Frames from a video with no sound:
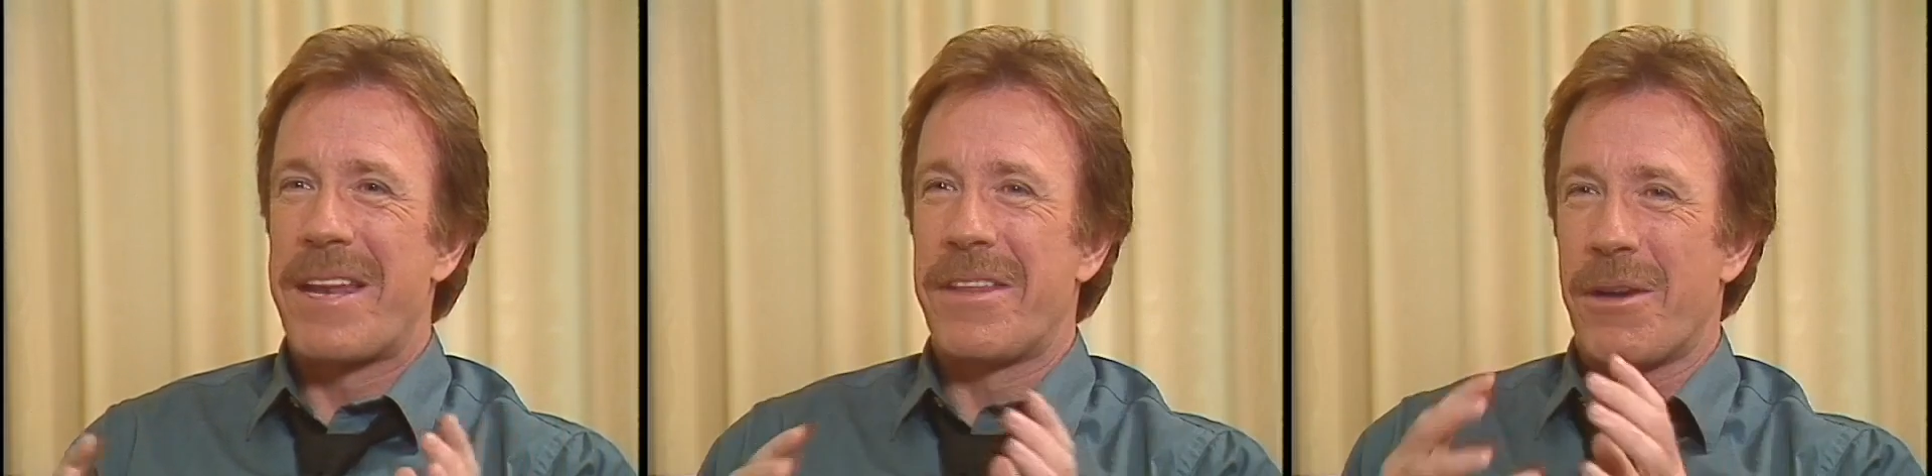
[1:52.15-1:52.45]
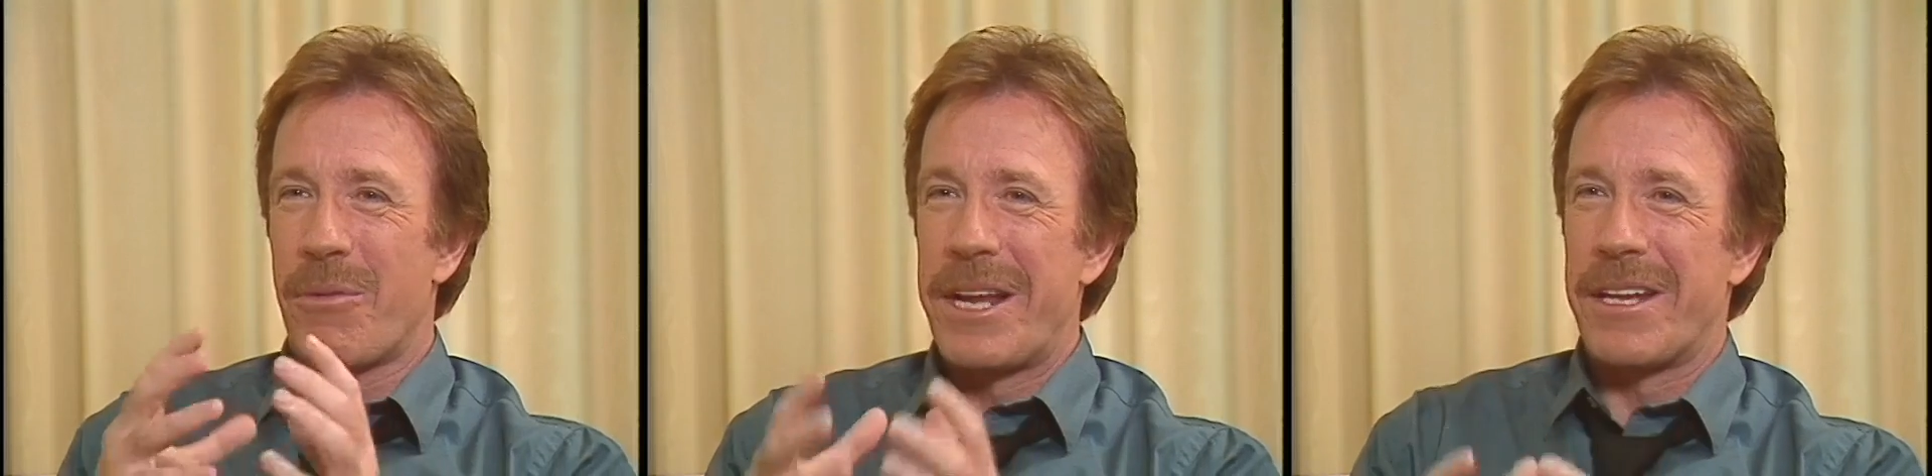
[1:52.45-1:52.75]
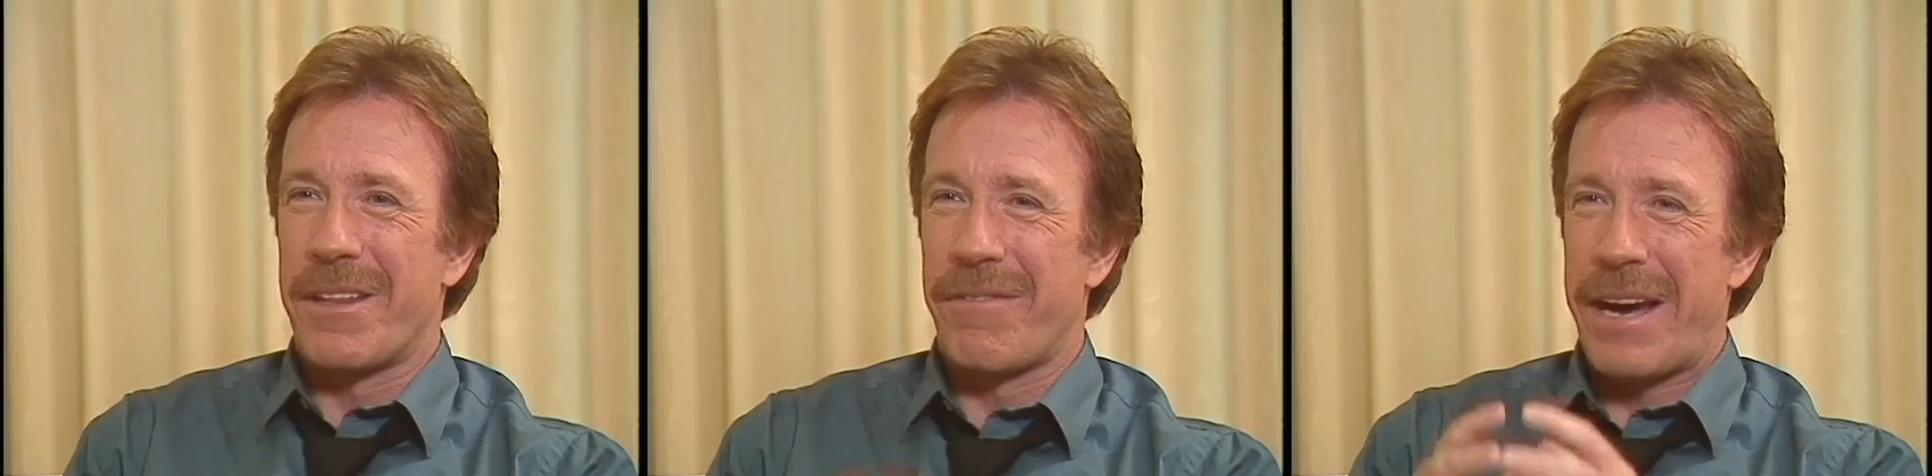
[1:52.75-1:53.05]
in the
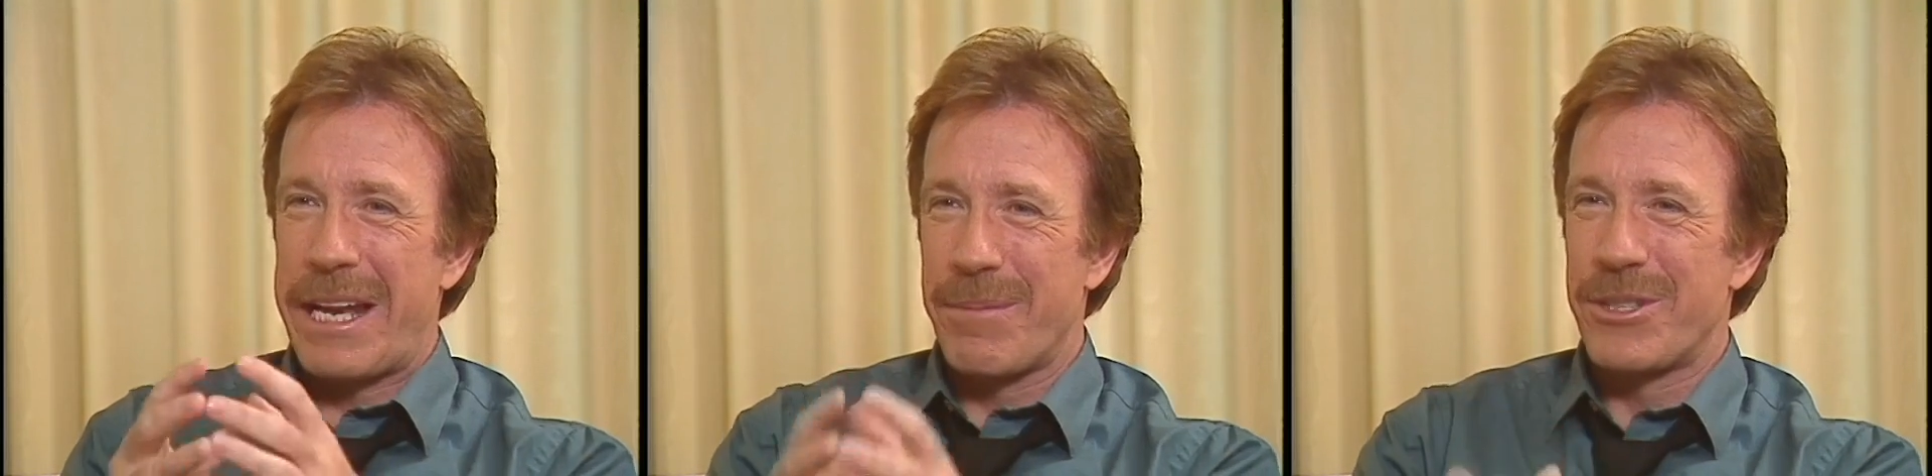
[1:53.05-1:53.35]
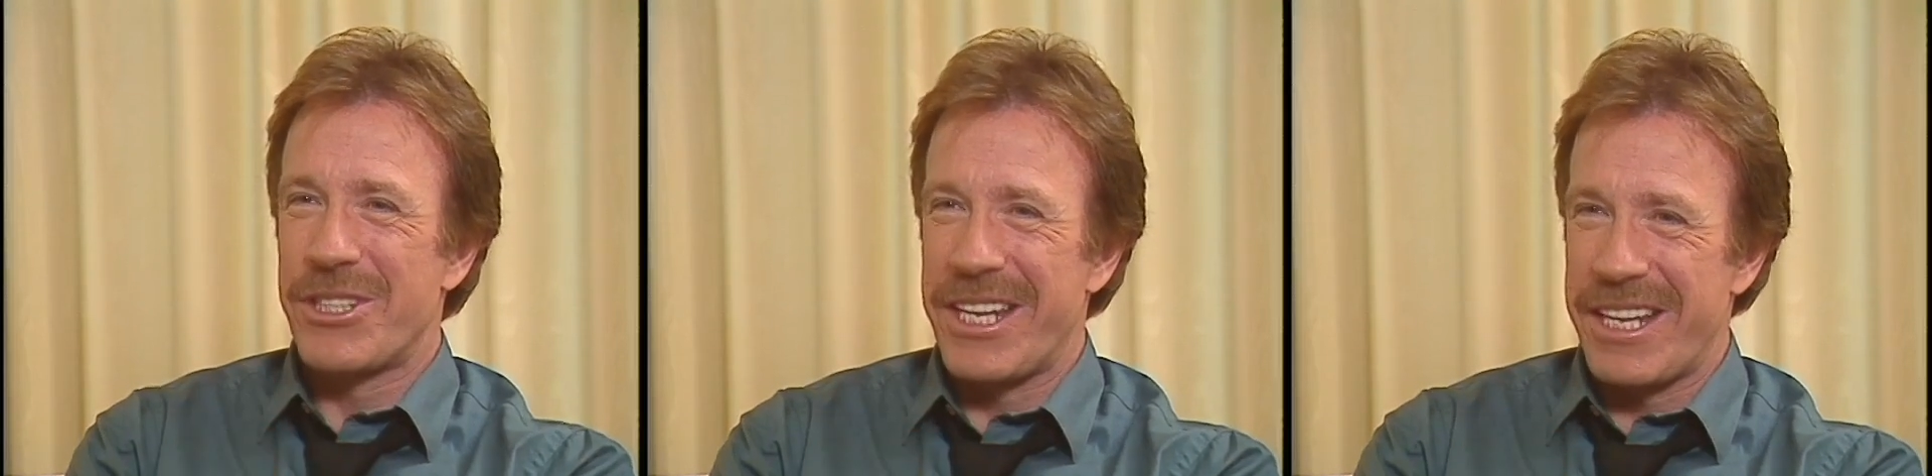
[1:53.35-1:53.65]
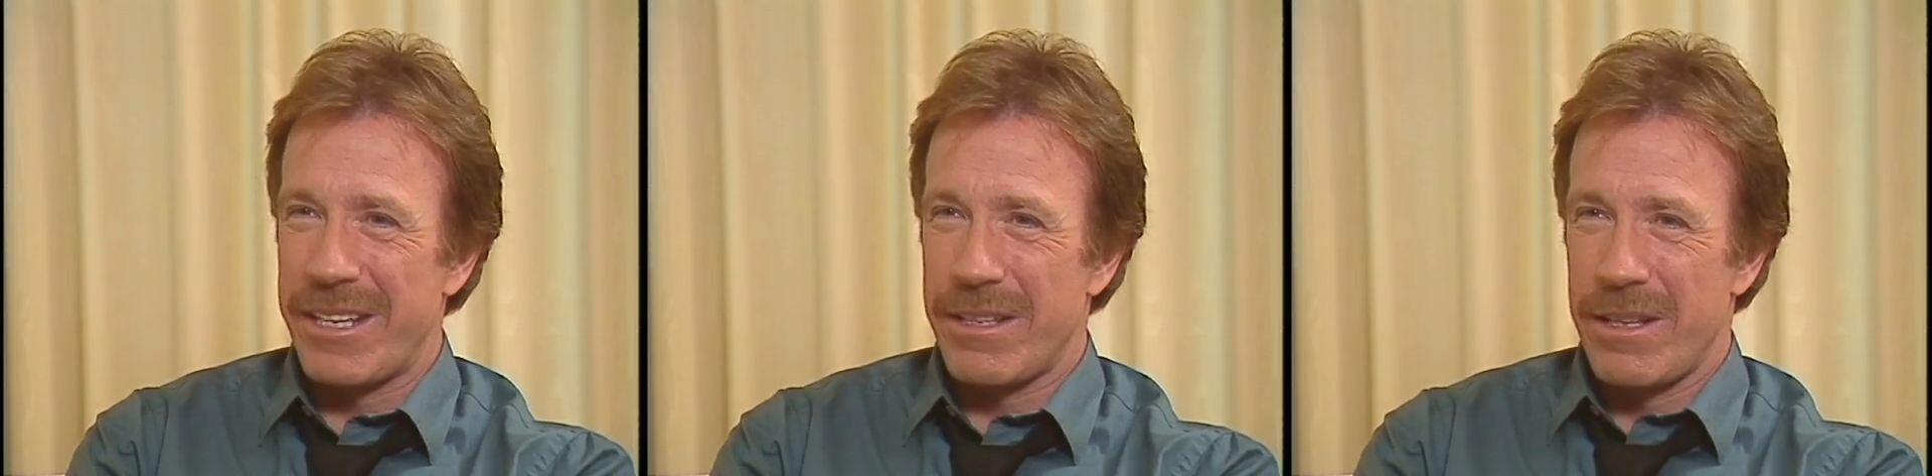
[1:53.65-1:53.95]
arena, the fighting
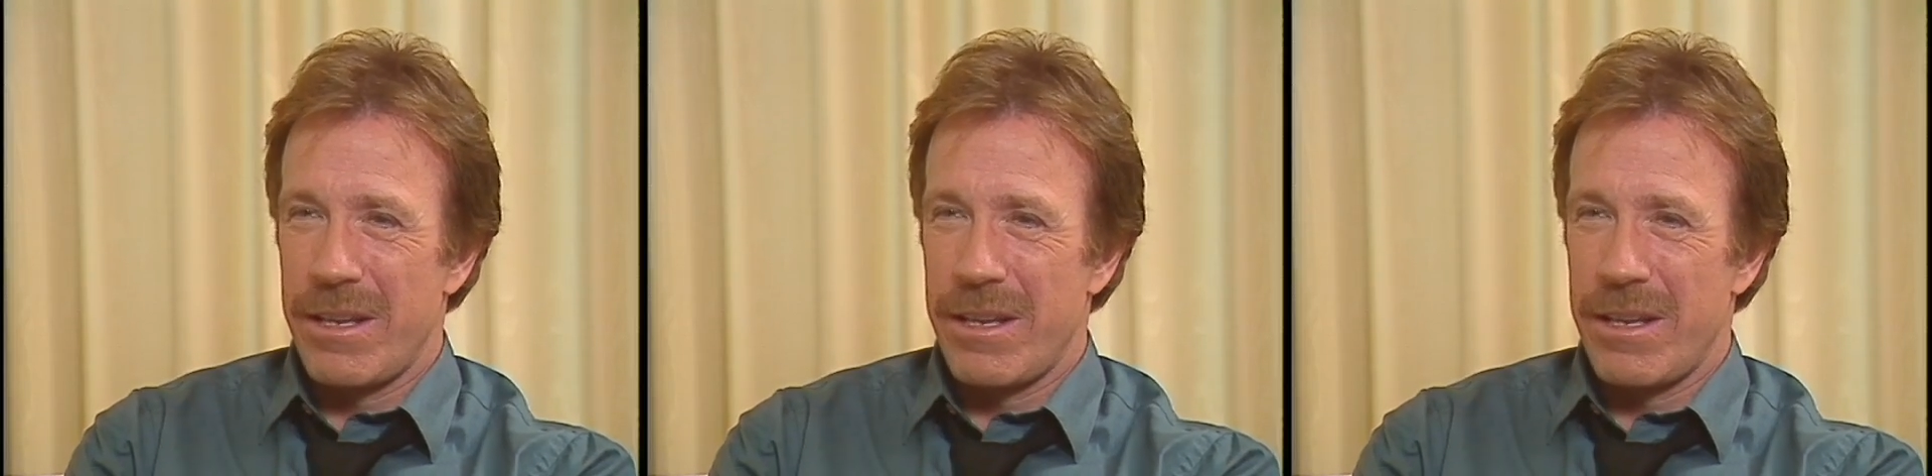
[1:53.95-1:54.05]
machine,